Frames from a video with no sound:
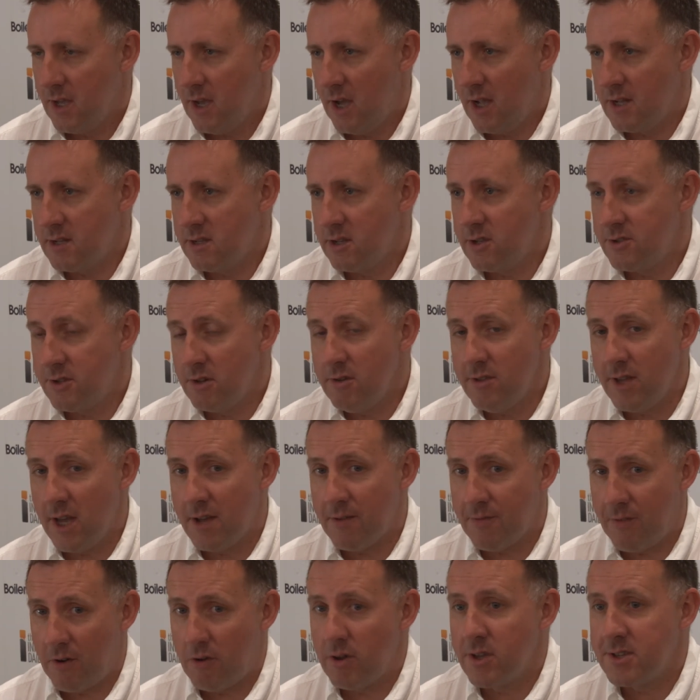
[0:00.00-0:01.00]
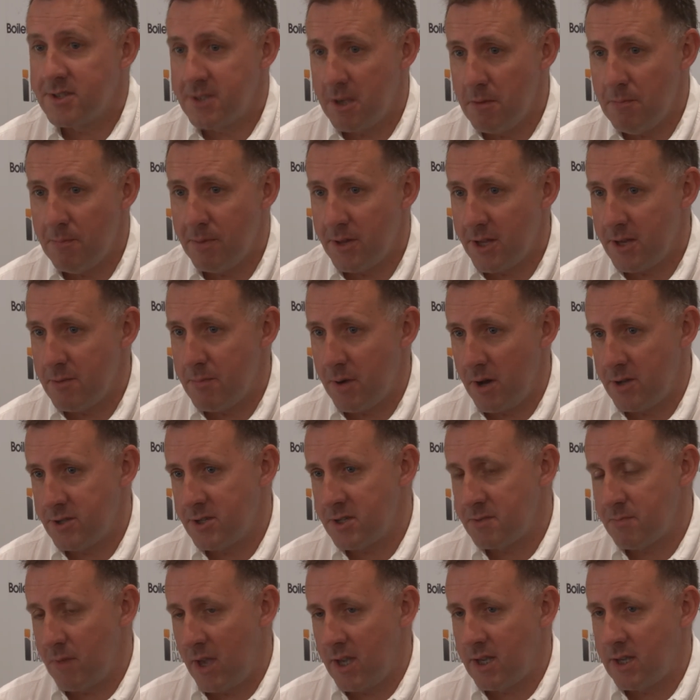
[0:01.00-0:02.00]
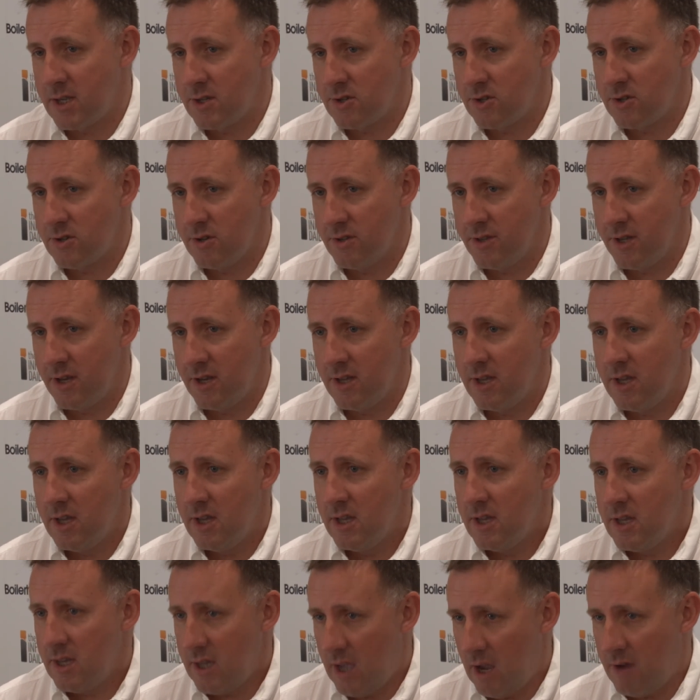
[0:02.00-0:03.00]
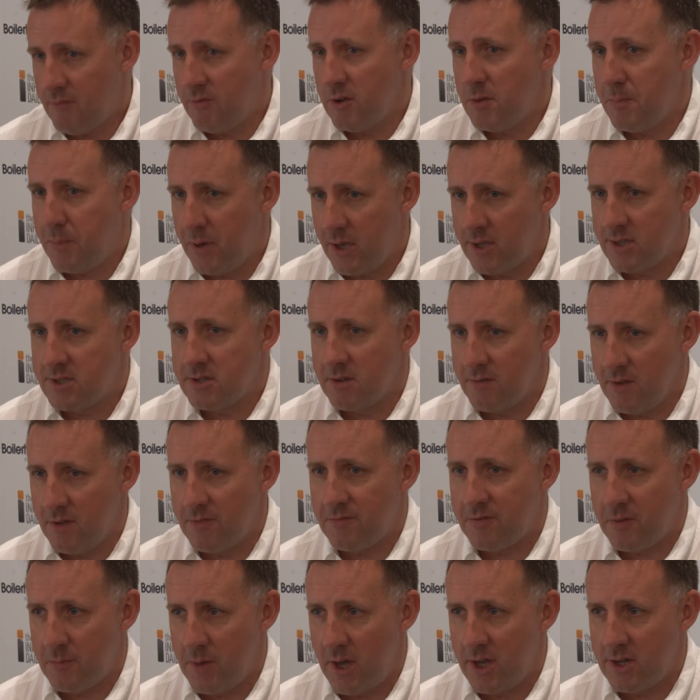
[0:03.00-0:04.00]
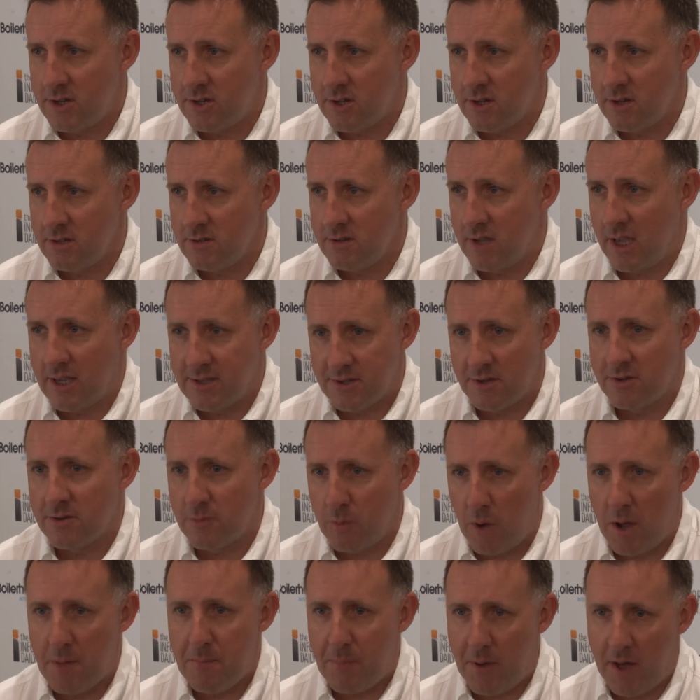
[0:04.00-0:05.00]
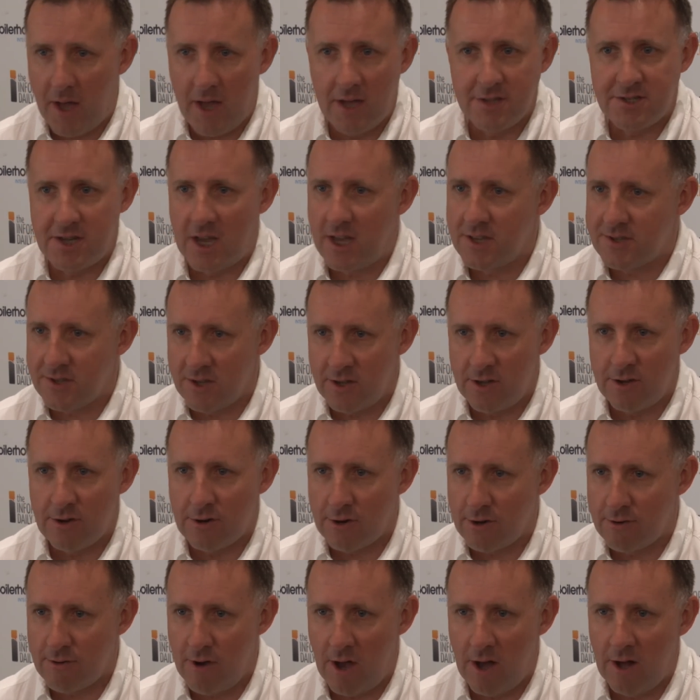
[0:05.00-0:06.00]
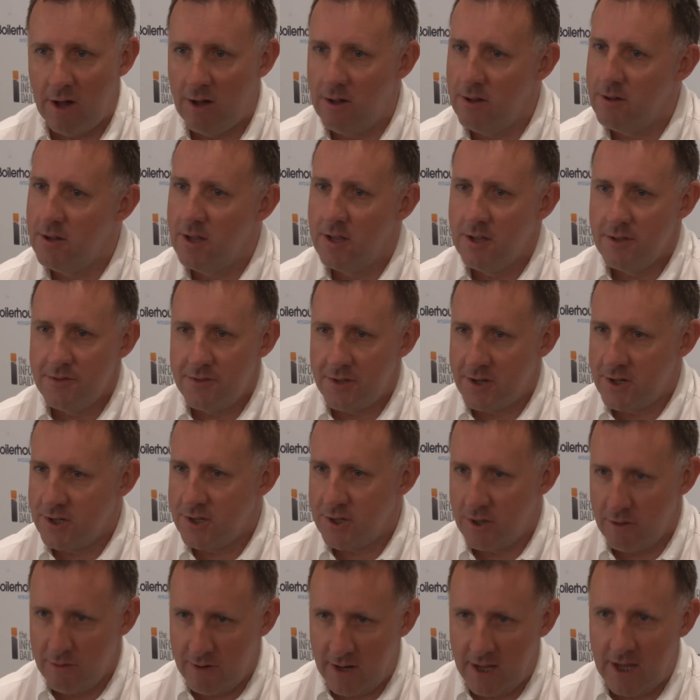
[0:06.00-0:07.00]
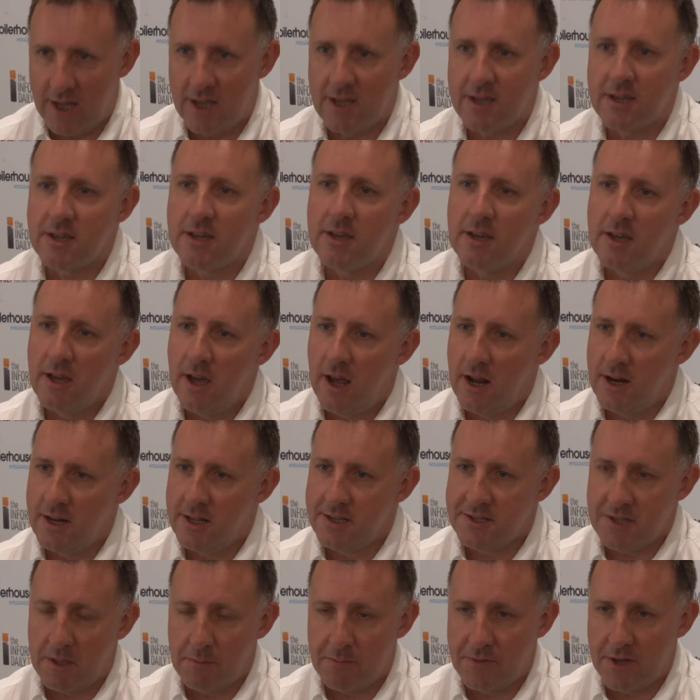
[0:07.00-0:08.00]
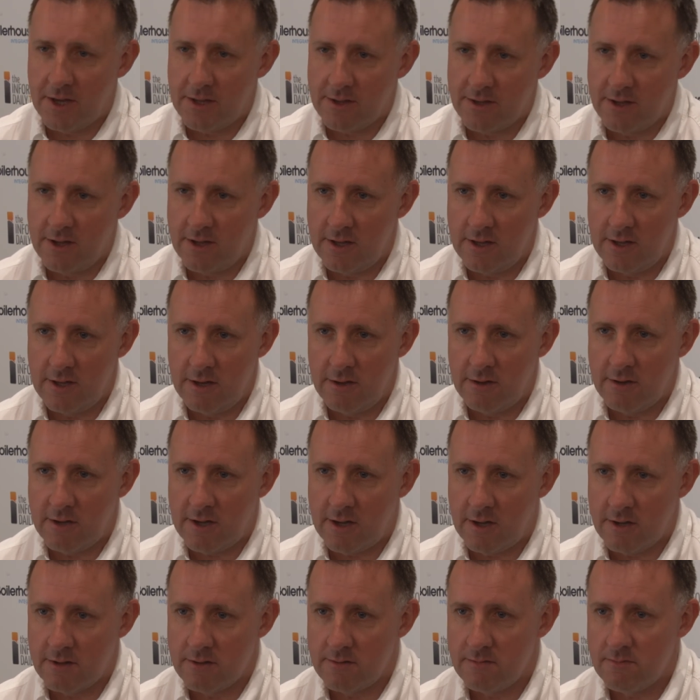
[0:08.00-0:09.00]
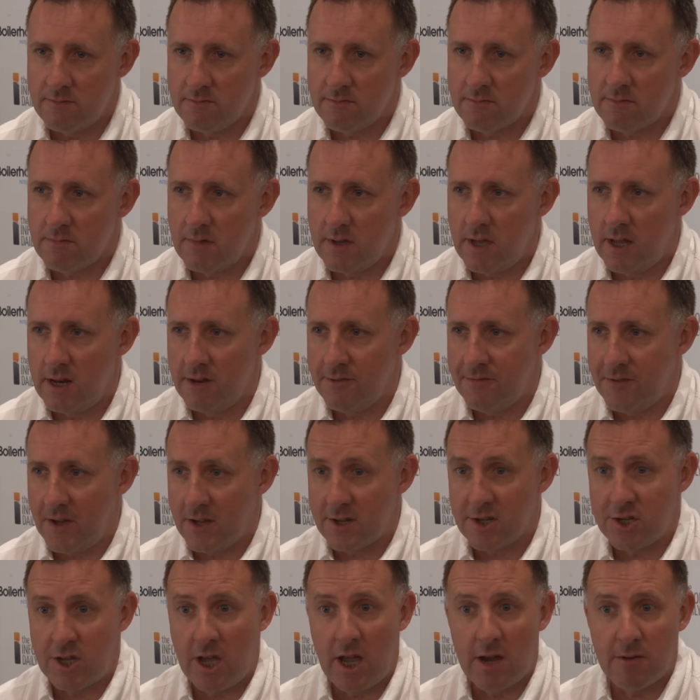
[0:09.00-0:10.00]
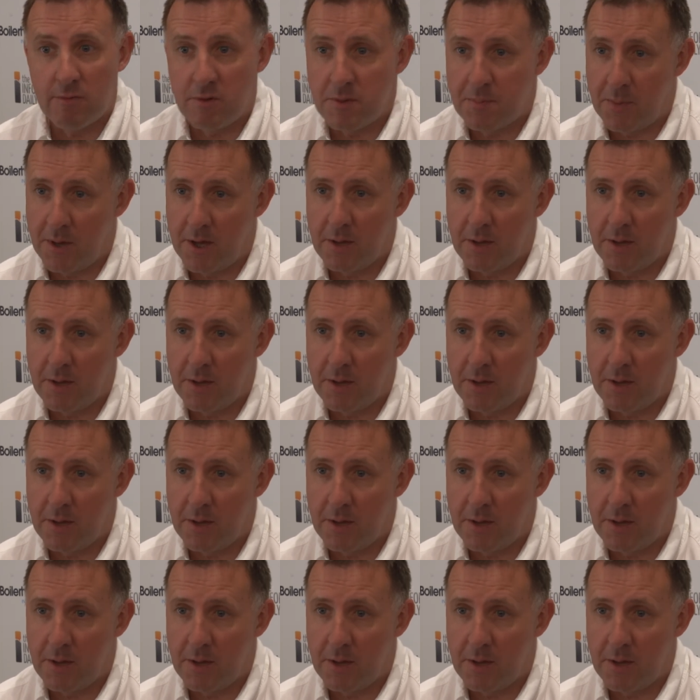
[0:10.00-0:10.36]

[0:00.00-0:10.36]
And you do that very simply by just making sure that every piece of information is on a web page, has a URL that is unique, and is something that you can, in effect, share with